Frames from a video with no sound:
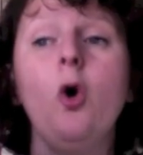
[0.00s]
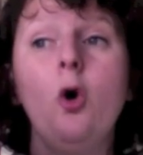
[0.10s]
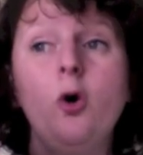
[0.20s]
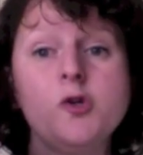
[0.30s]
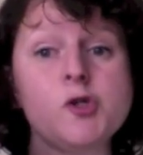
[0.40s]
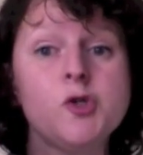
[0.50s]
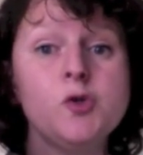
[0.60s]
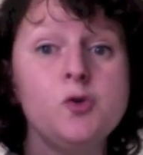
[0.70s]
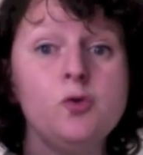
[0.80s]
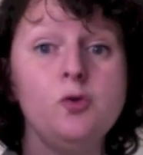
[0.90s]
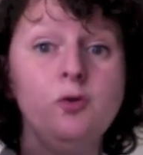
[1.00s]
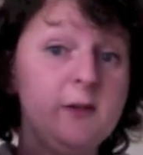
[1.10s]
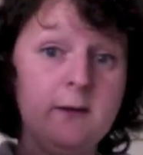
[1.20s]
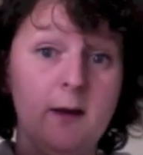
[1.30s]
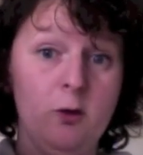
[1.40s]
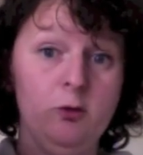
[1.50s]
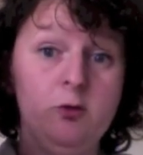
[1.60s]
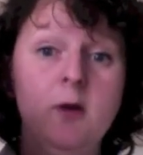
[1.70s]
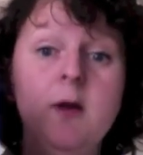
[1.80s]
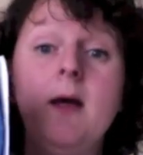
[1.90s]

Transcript: or too detailed.